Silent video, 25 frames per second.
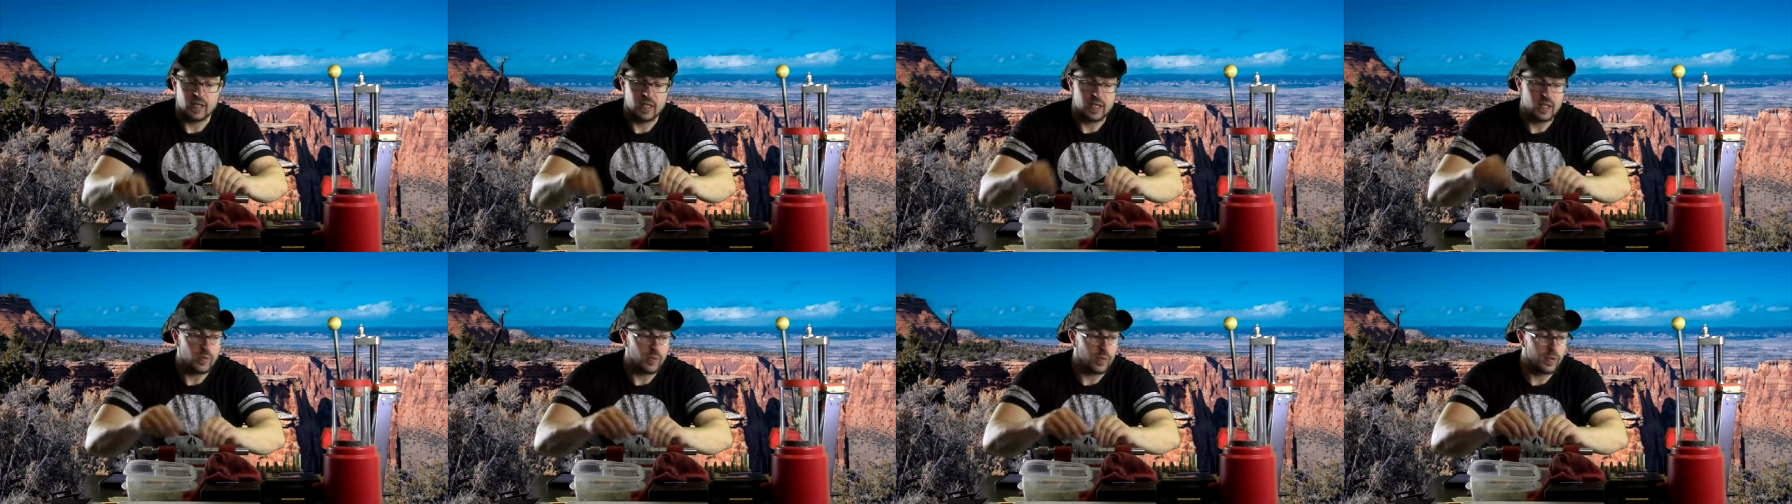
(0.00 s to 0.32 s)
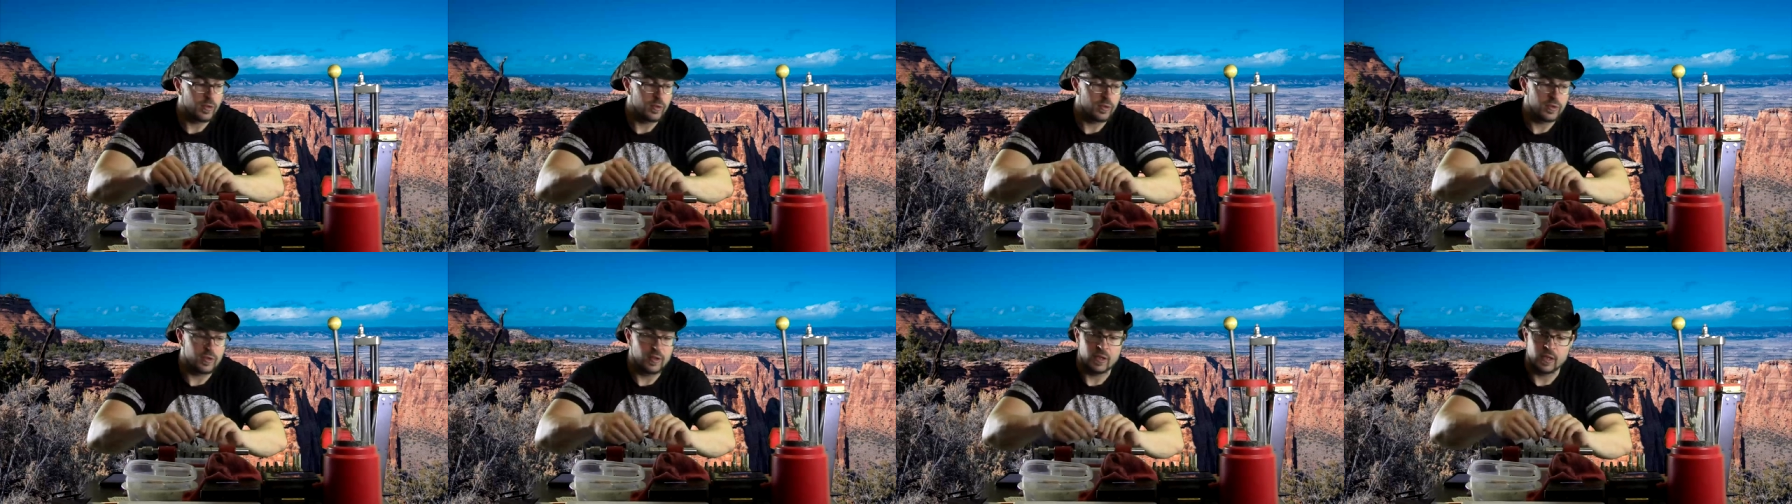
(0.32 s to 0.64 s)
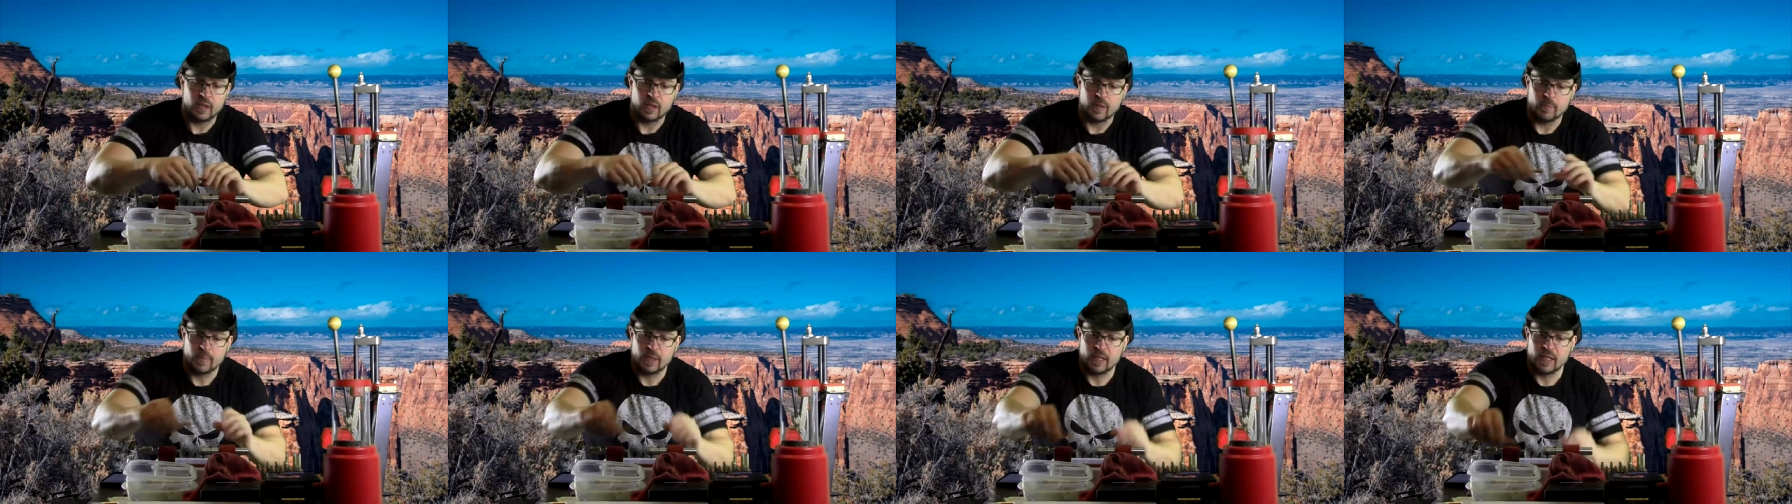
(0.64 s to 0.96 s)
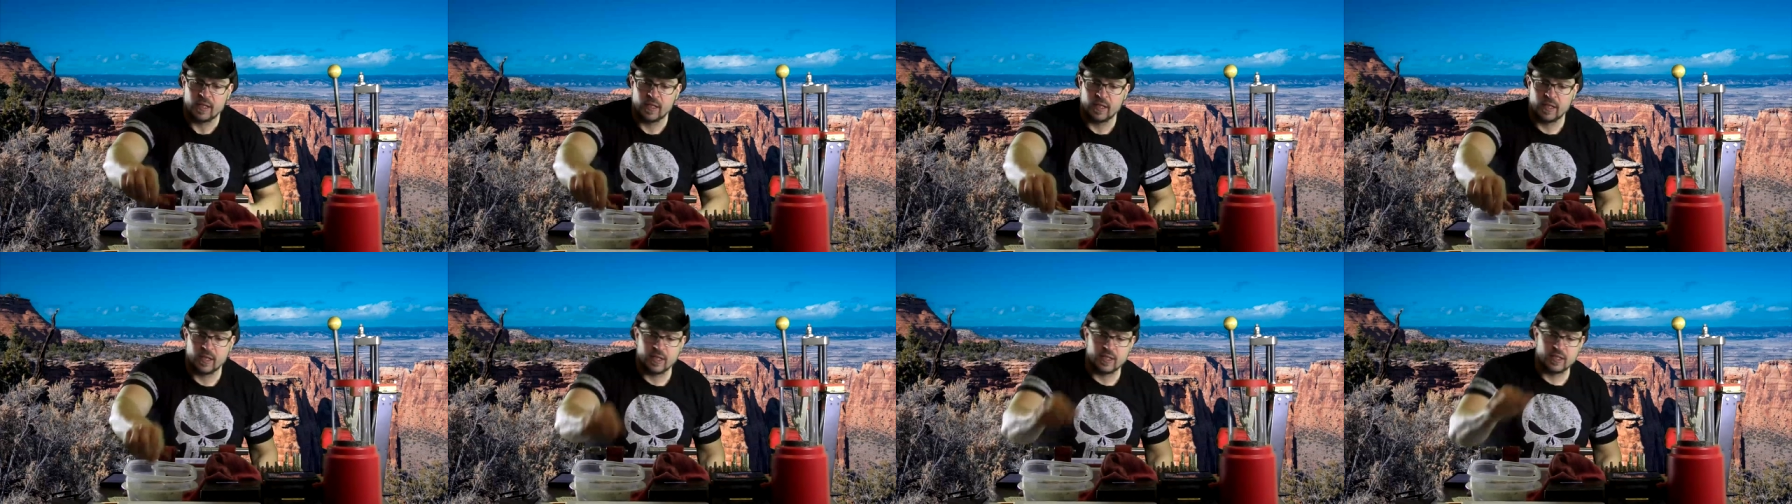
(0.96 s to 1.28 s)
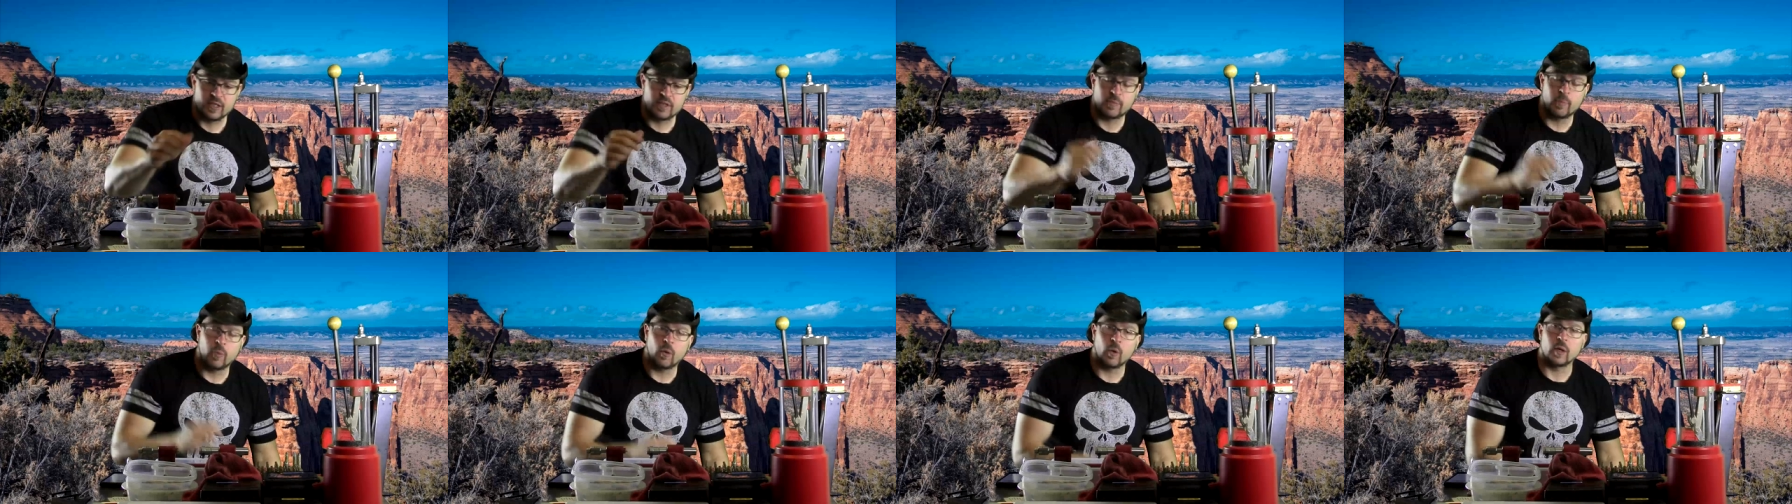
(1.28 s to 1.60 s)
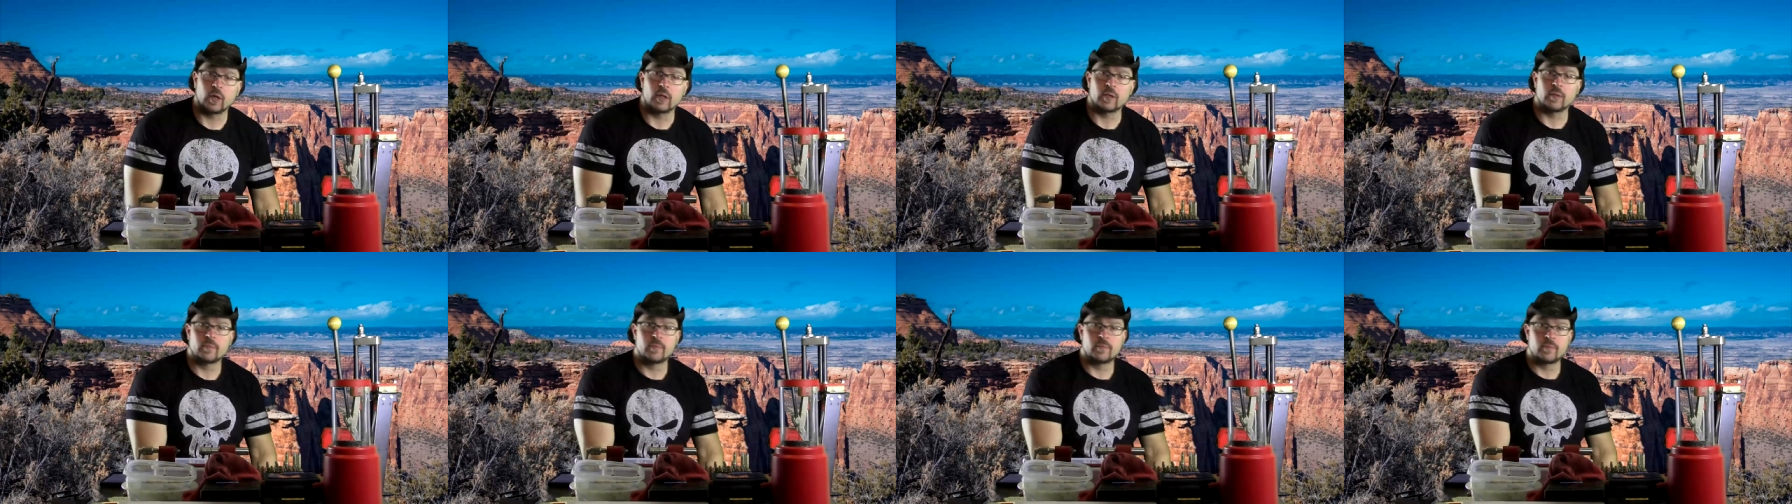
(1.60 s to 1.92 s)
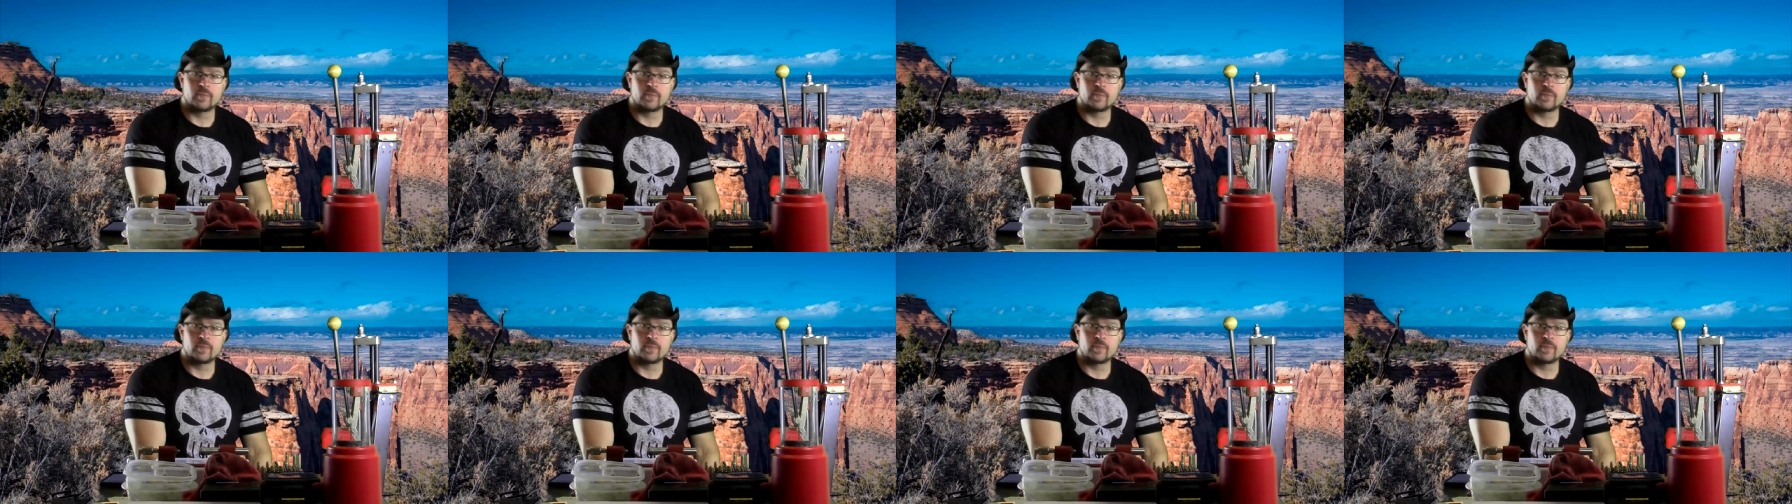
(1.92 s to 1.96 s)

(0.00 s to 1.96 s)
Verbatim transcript: anyone who's going to compete in any sport.